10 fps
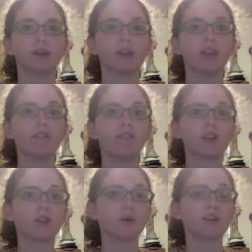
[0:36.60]
The
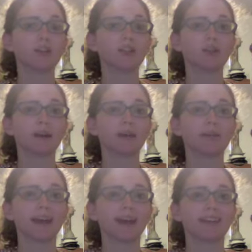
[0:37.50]
first question you might
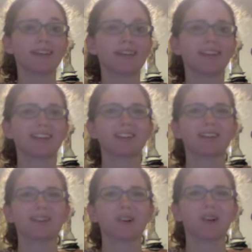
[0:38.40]
be asking is,
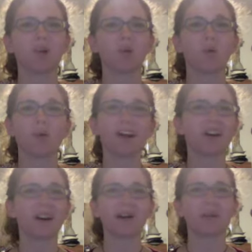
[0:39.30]
what
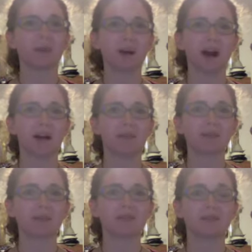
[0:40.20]
are props?